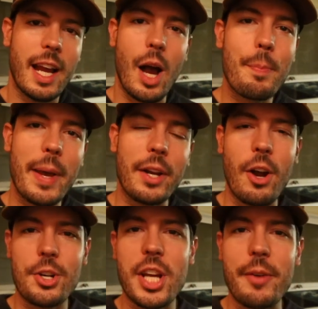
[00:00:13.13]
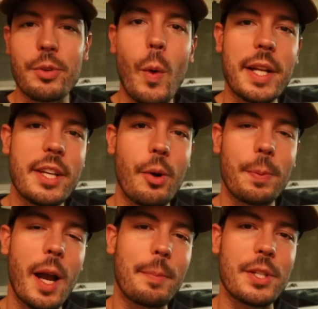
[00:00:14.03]
I'm Ben Harshyne with Whitetail
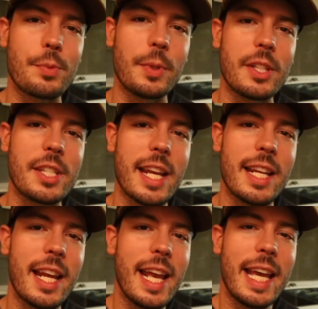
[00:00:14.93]
Properties Real Estate,